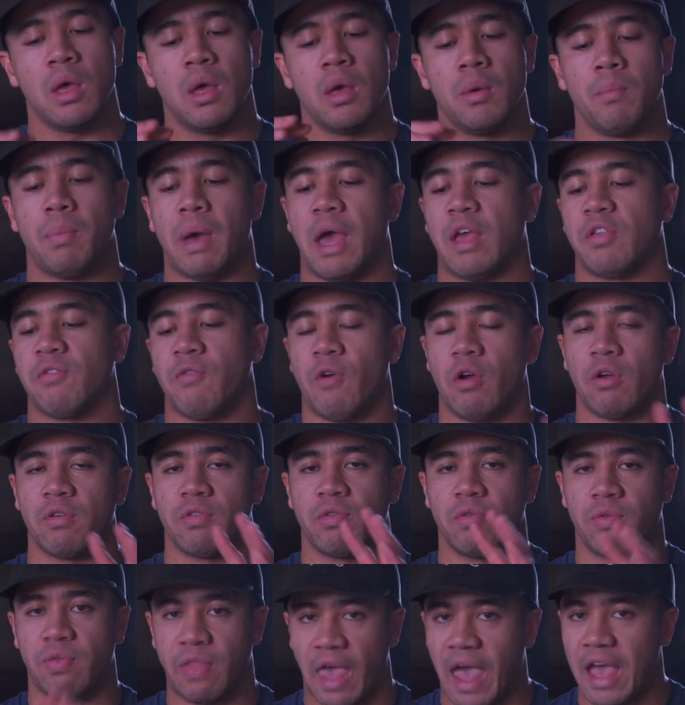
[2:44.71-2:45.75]
But as far as
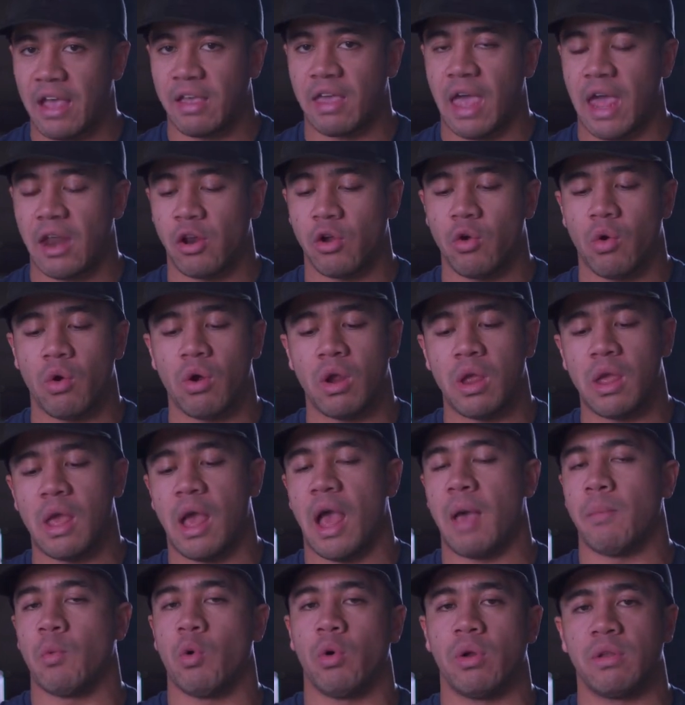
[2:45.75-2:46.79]
that category,
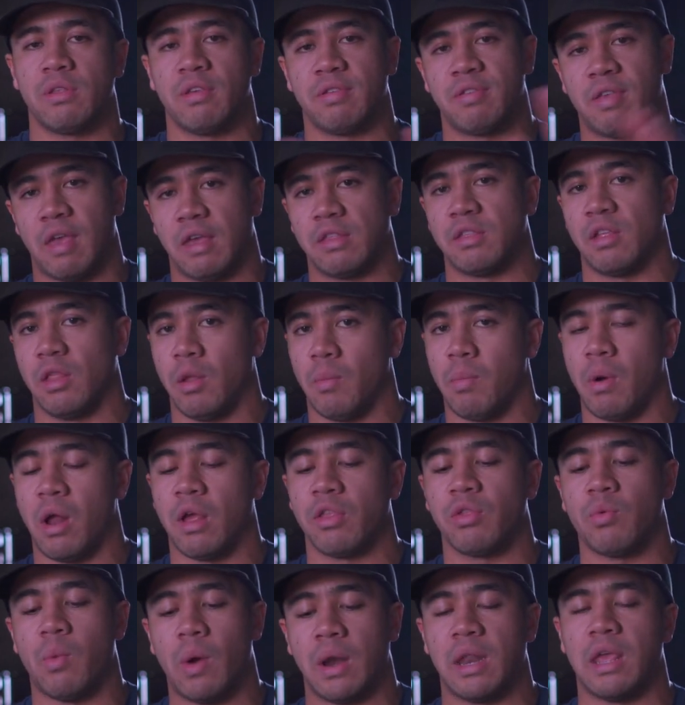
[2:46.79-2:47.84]
I'm going to say the Lebron
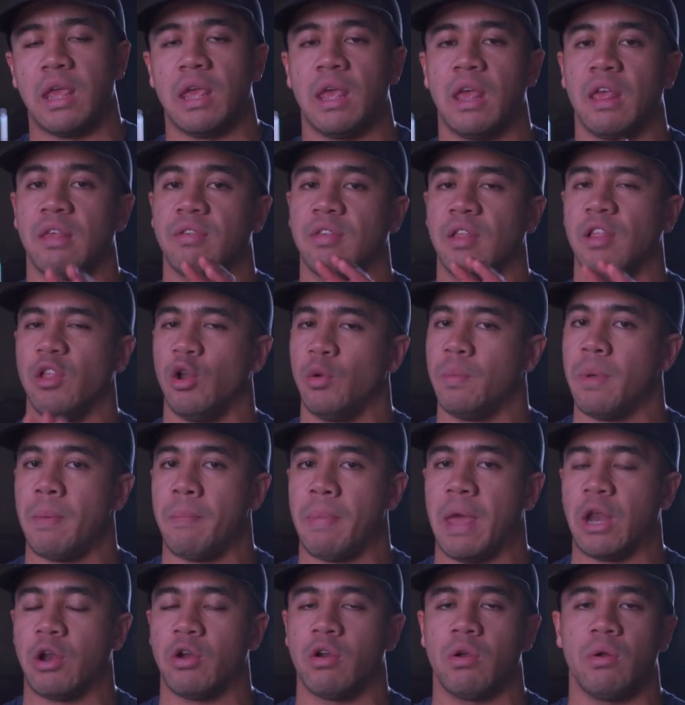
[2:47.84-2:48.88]
20 is a little bit
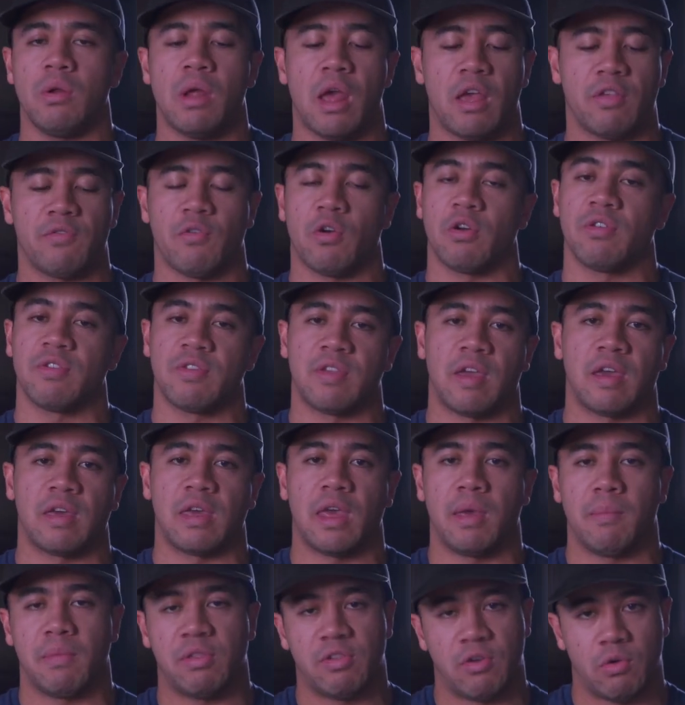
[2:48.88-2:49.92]
better as far as tech
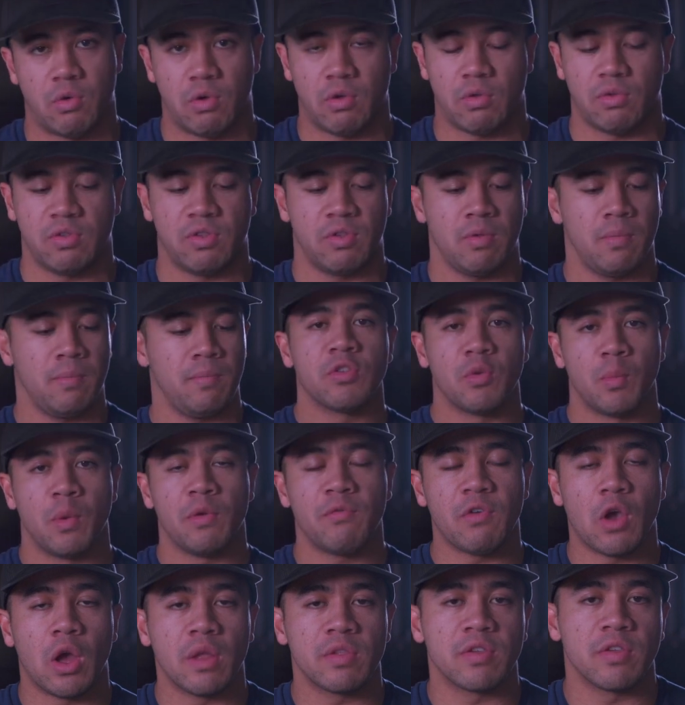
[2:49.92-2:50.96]
and materials. So
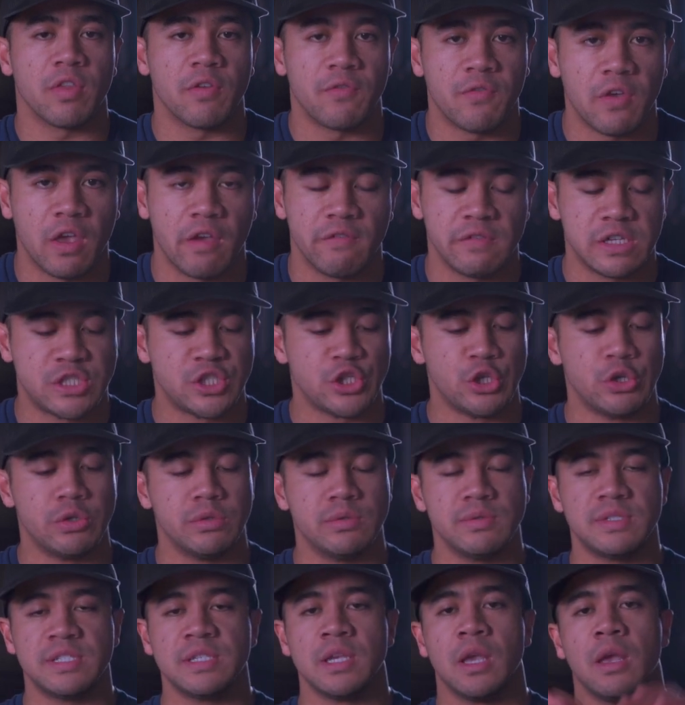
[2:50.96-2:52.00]
moving on to the fit of the
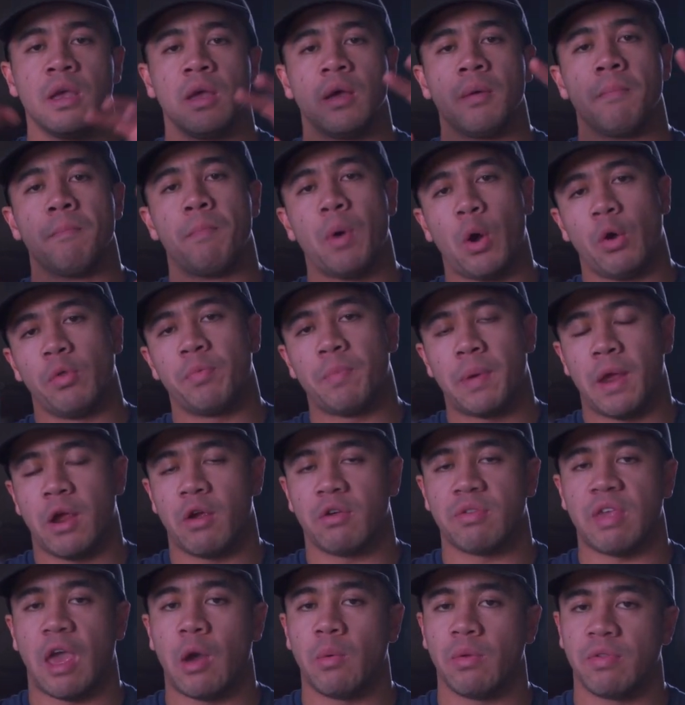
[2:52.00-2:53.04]
shoes, both
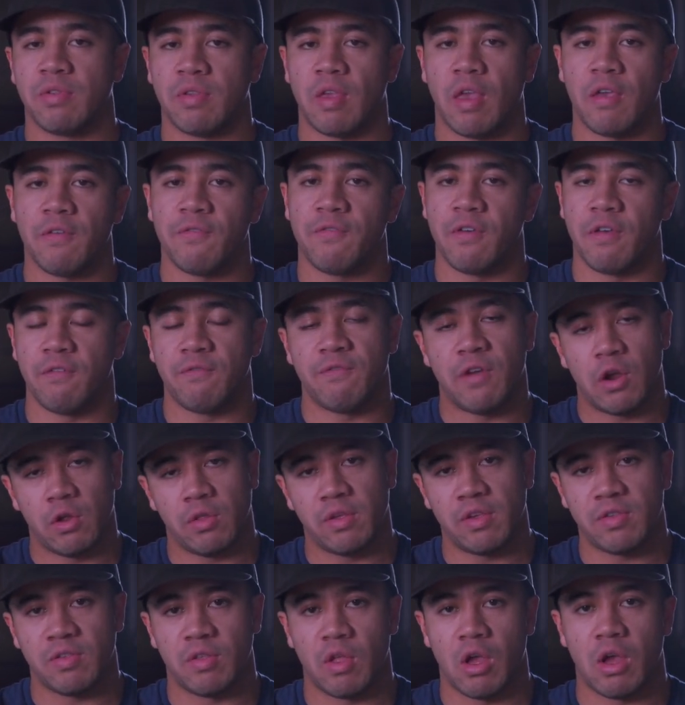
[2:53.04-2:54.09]
pairs I would say fit
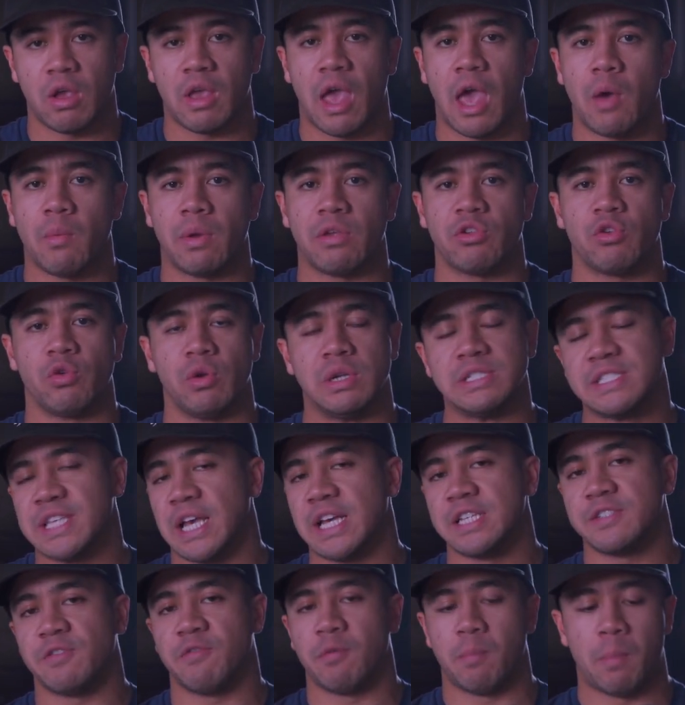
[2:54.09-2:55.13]
fairly snug. I went shooter
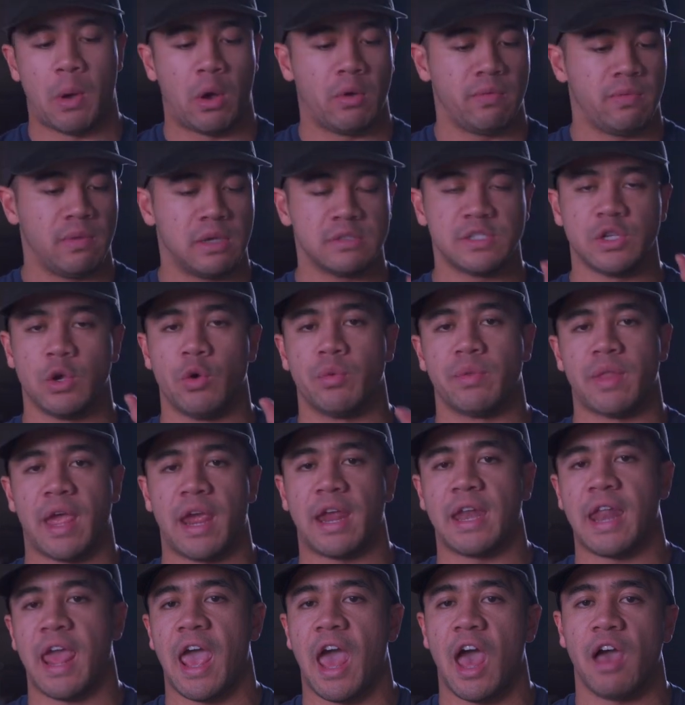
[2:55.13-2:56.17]
size for both, so
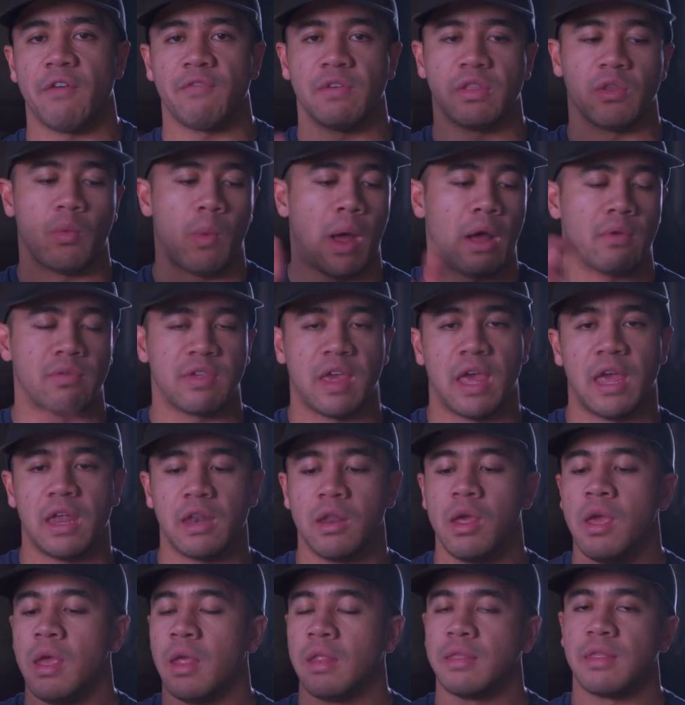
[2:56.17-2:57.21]
9.5 in the WoW
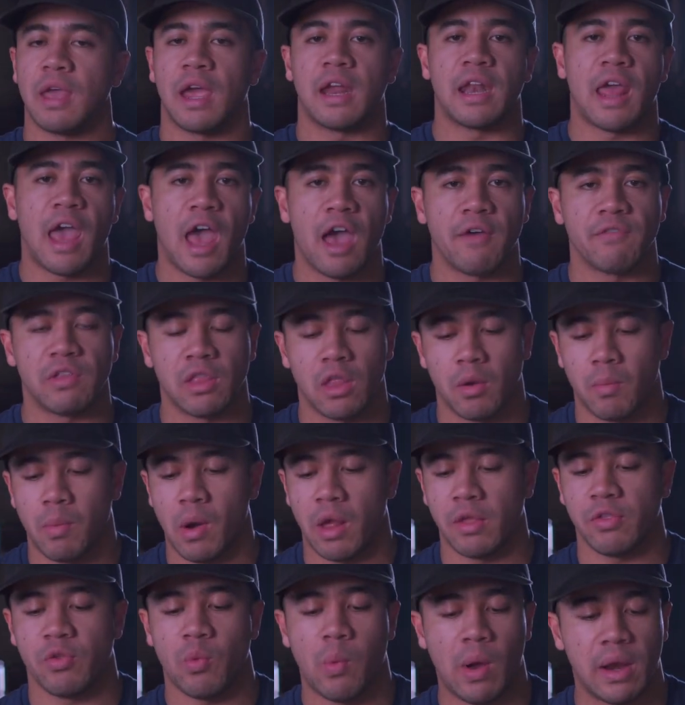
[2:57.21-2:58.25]
10, 9.5 in the
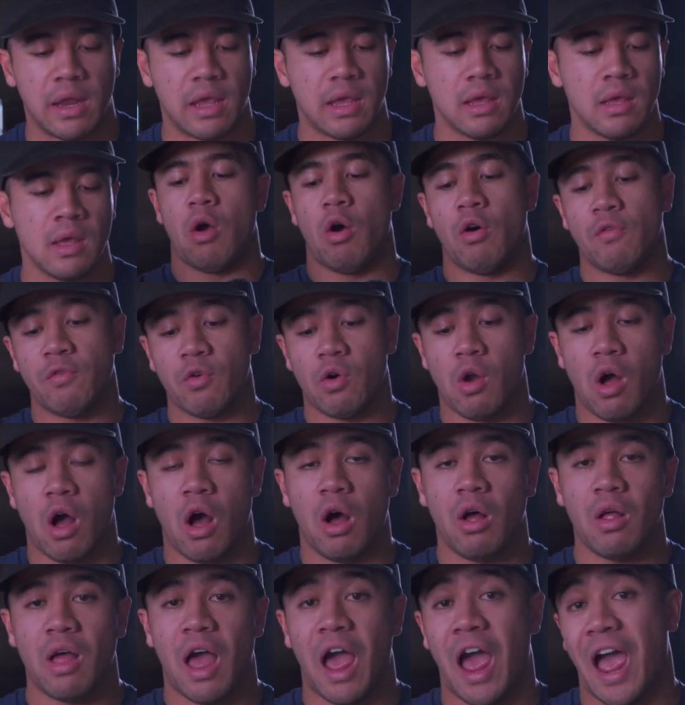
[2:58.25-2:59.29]
Lebron 20.
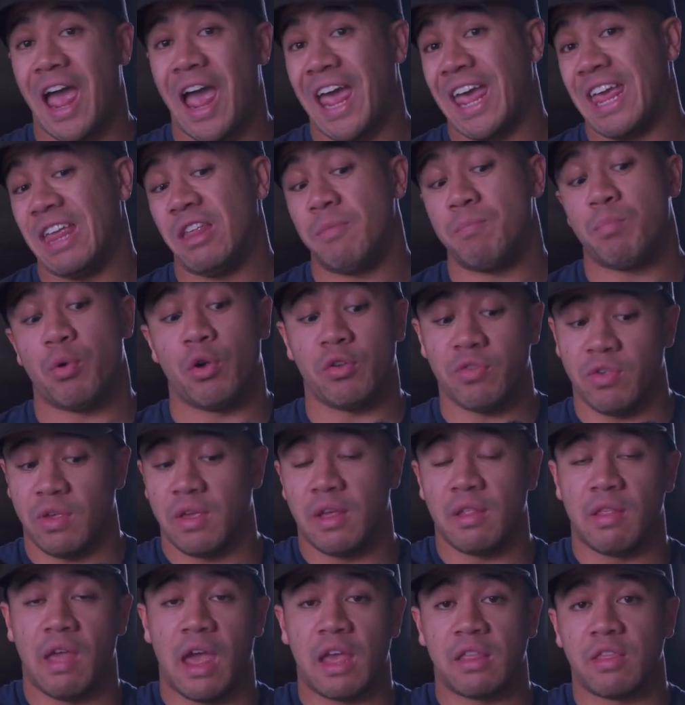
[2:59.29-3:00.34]
Overall, I personally
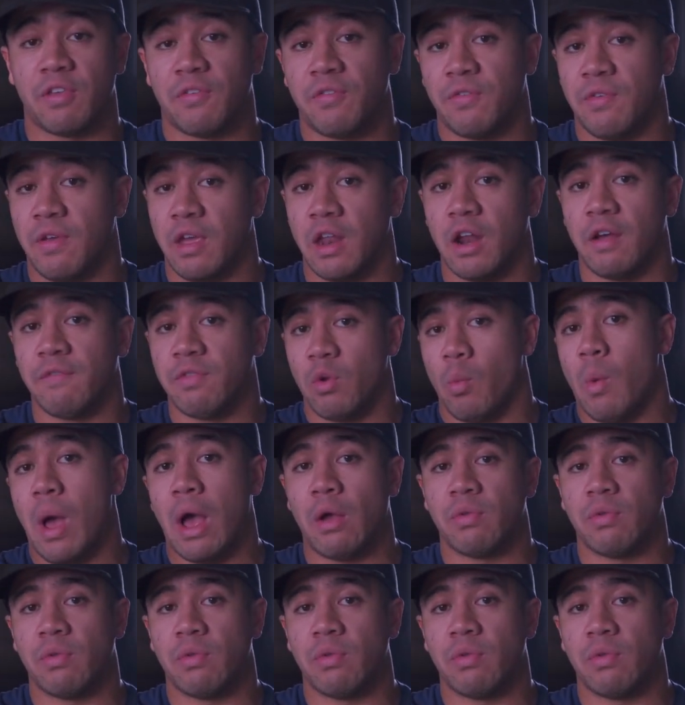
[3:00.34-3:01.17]
like the fit of the WoW